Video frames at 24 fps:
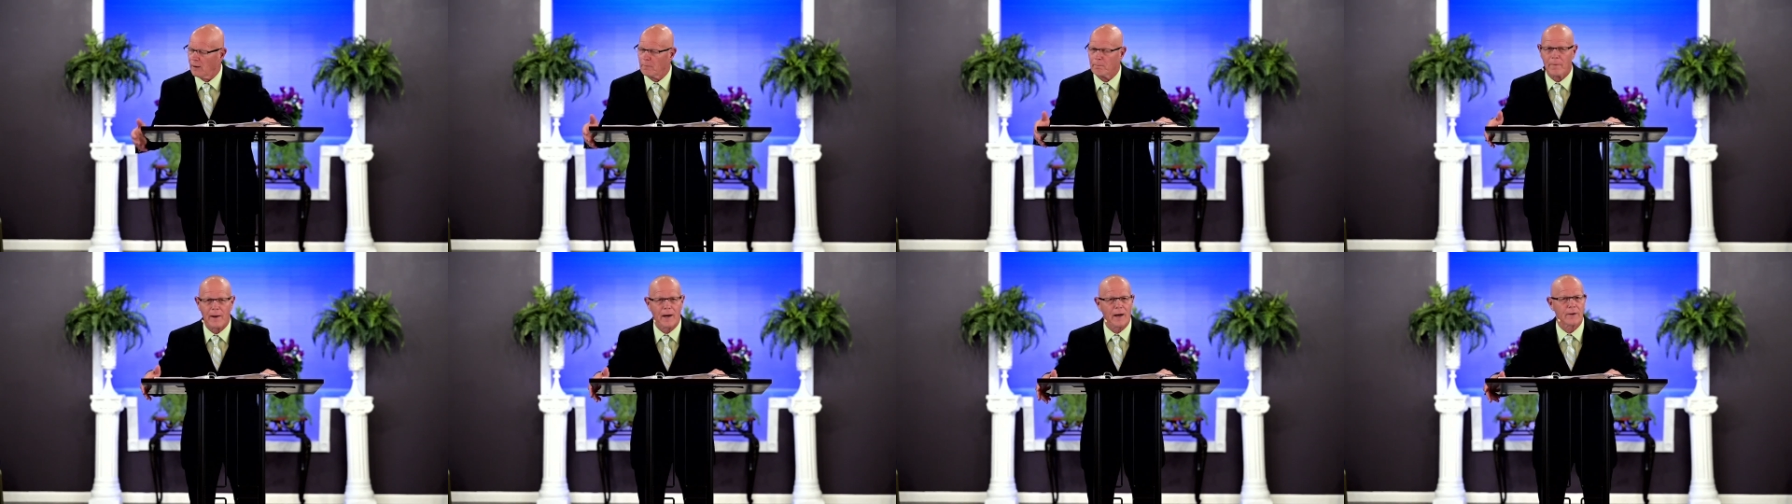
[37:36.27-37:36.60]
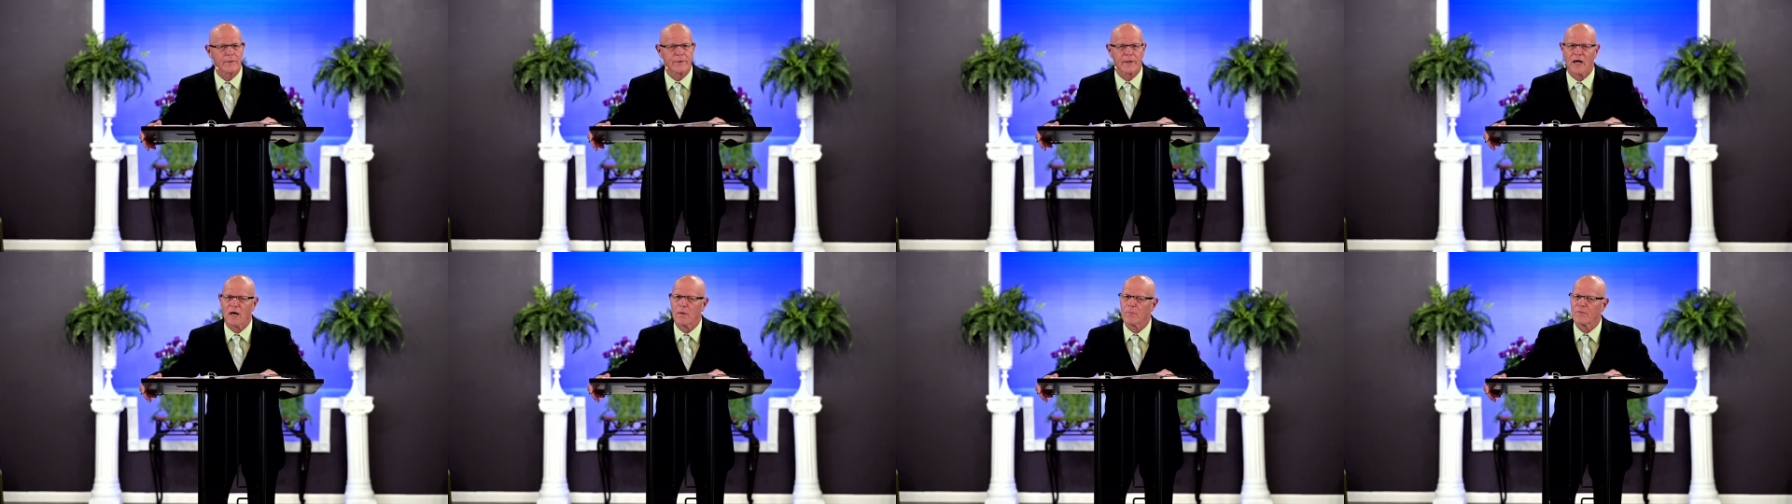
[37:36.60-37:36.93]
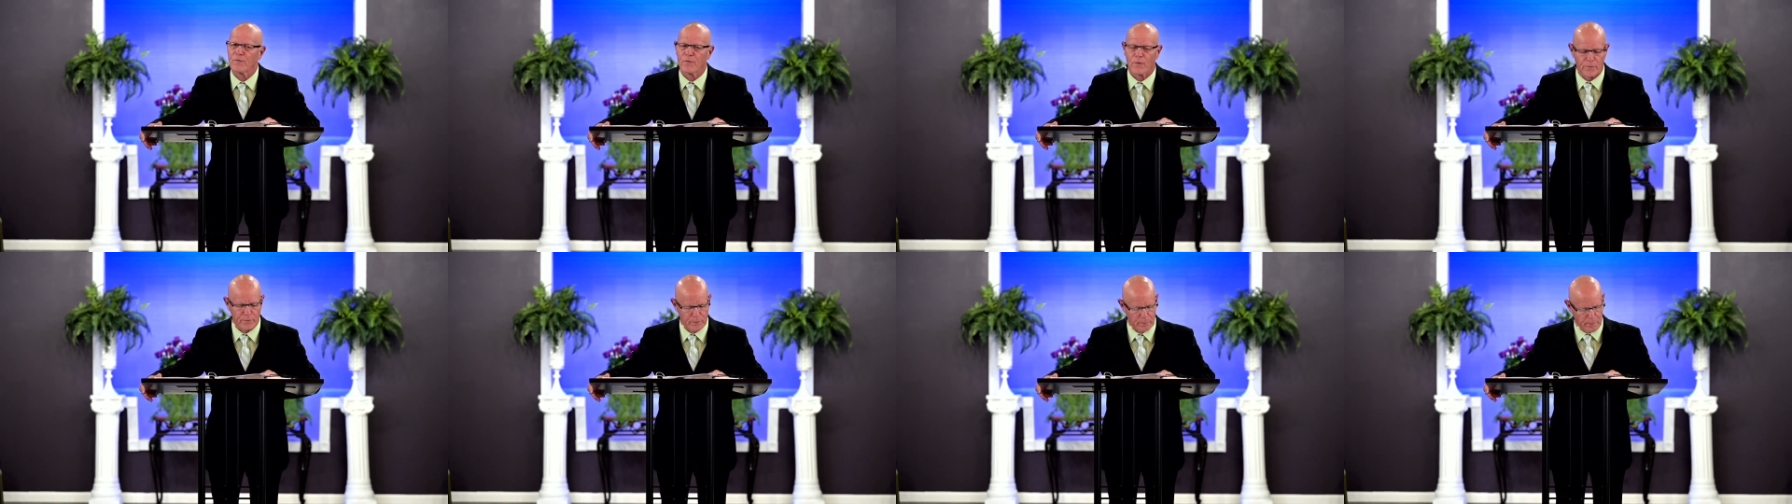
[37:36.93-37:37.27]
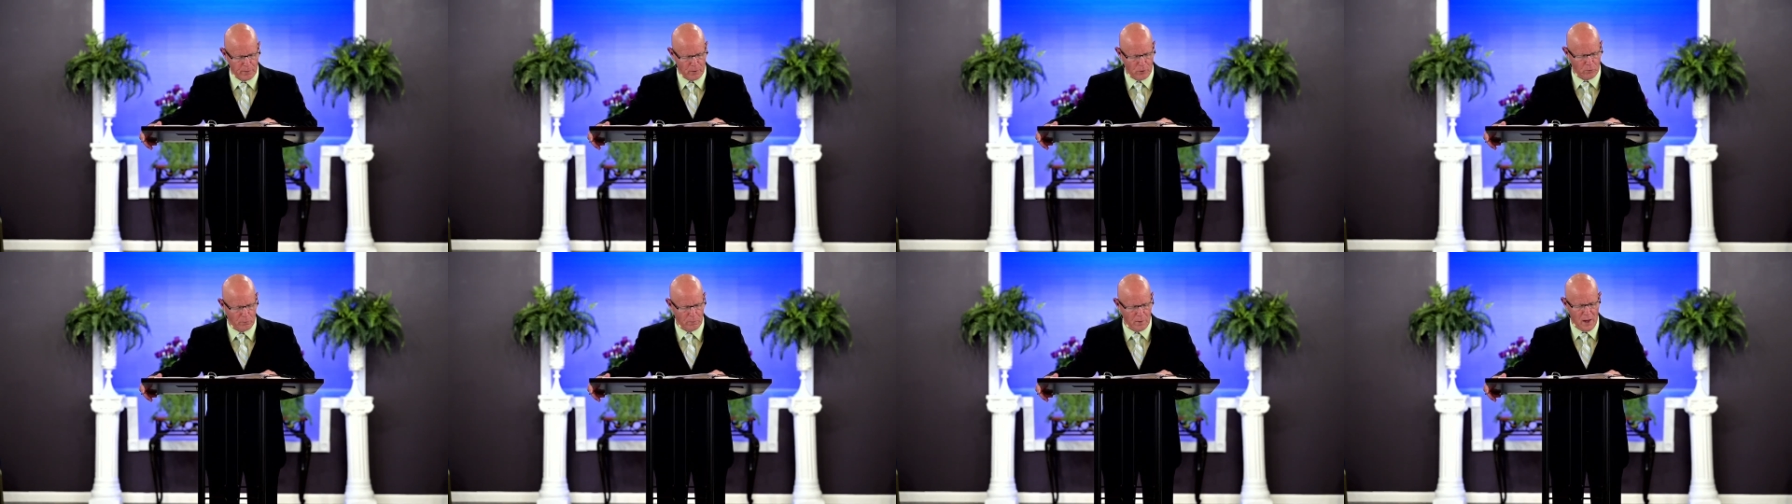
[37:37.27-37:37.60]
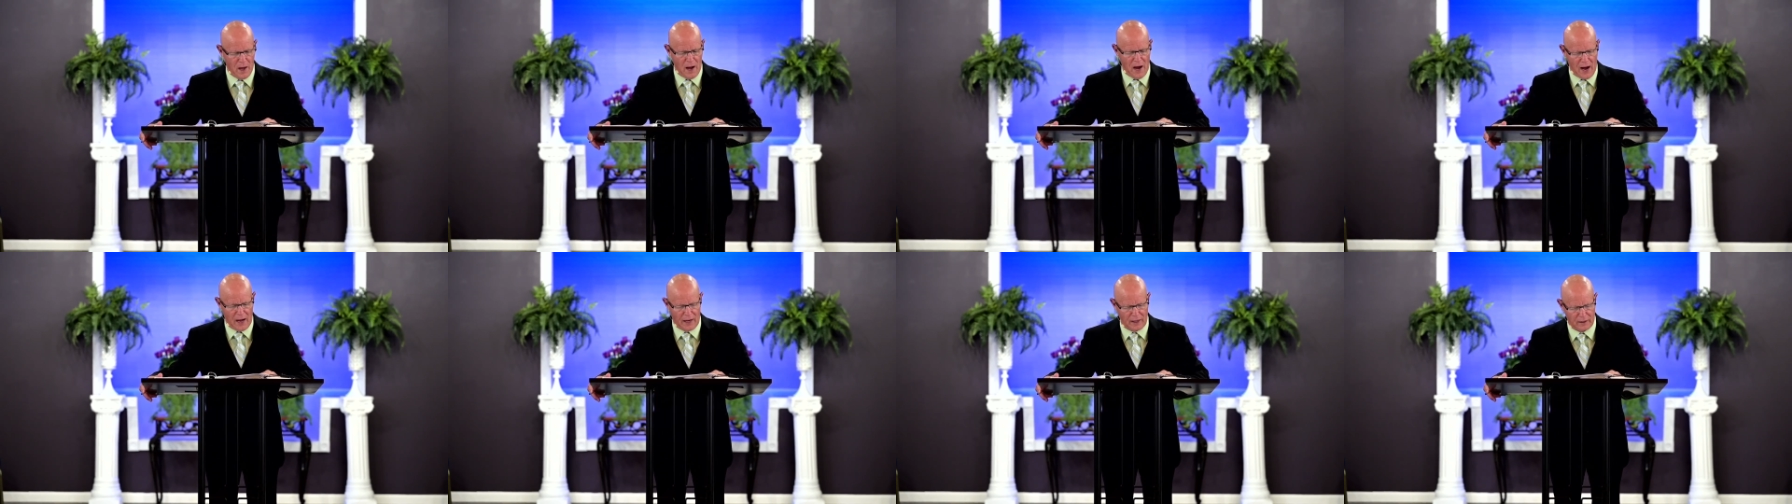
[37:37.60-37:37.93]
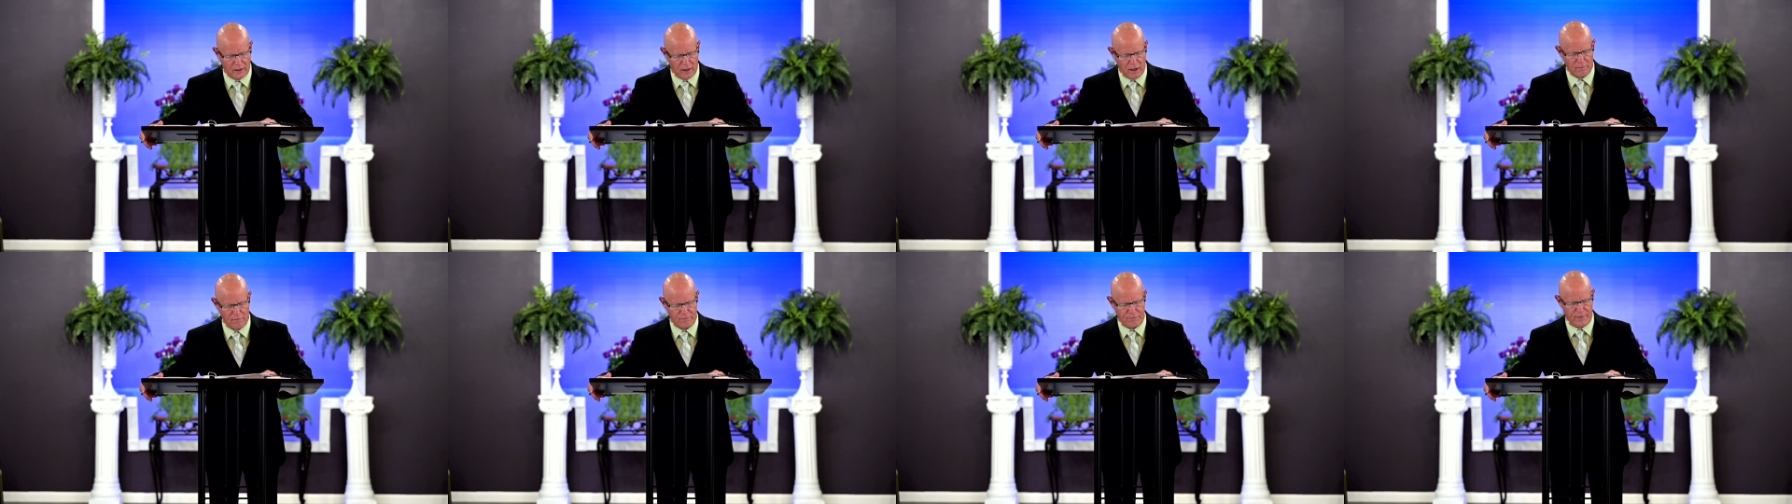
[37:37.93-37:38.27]
bow down before the Pope. I
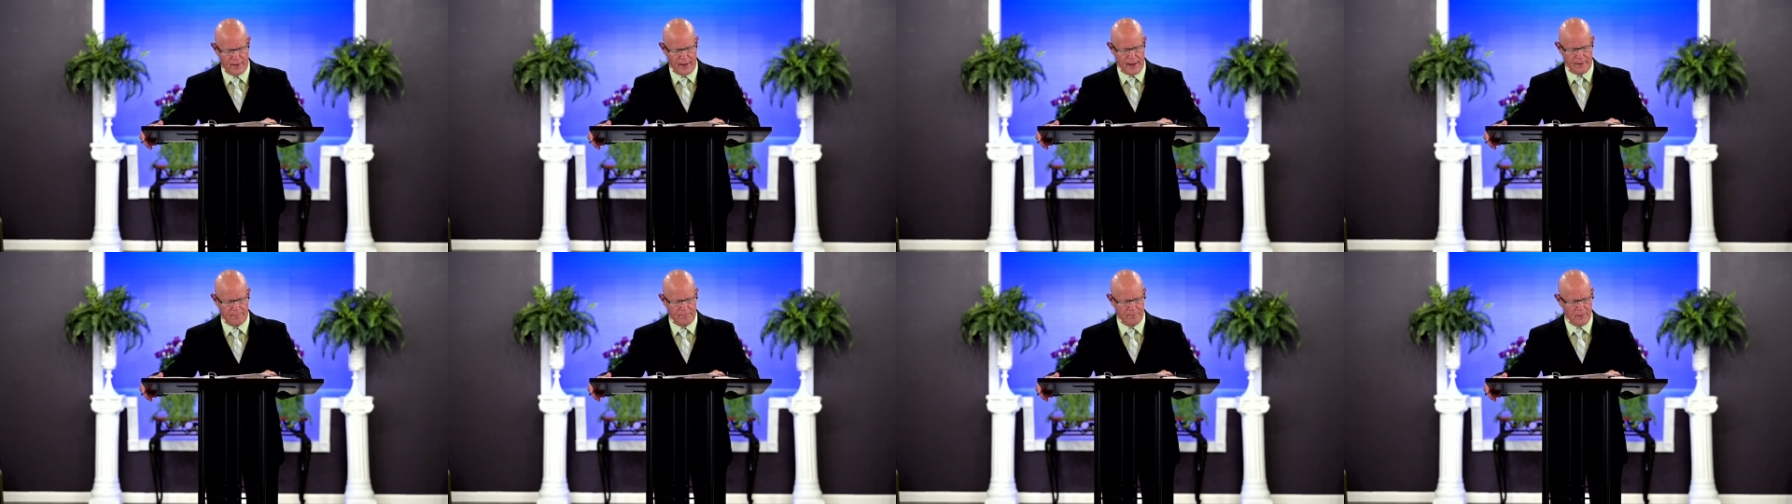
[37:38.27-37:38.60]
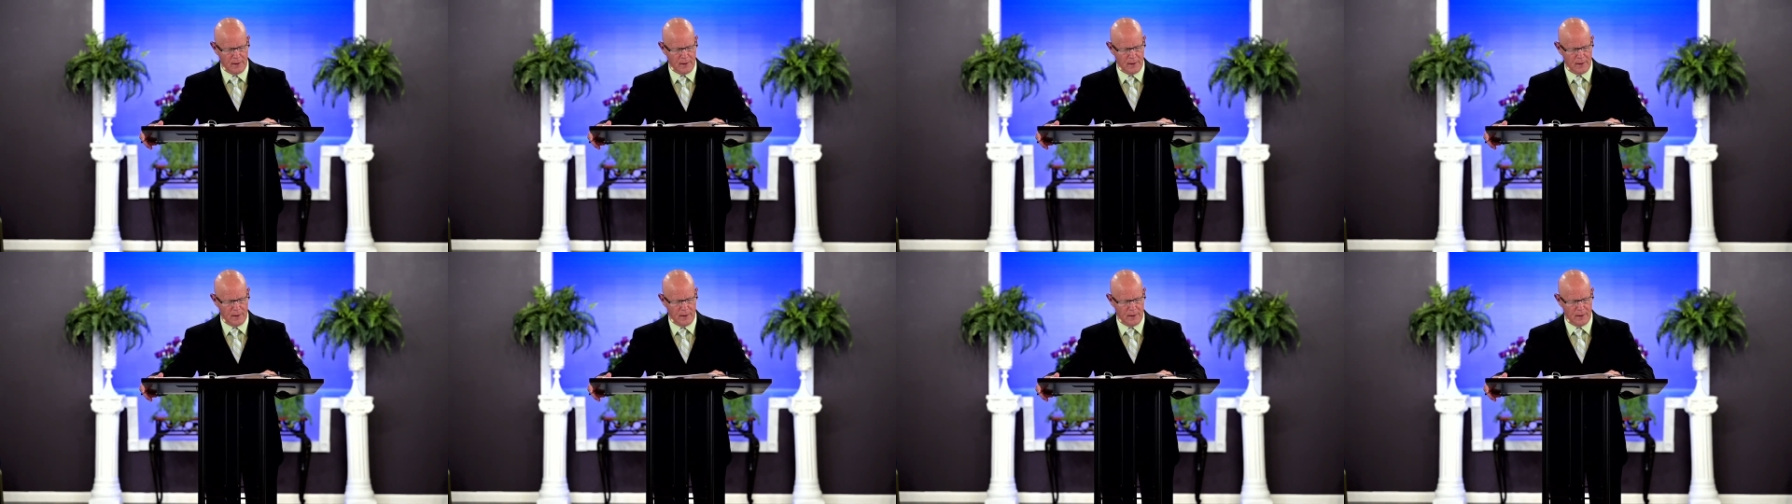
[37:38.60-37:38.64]
love that.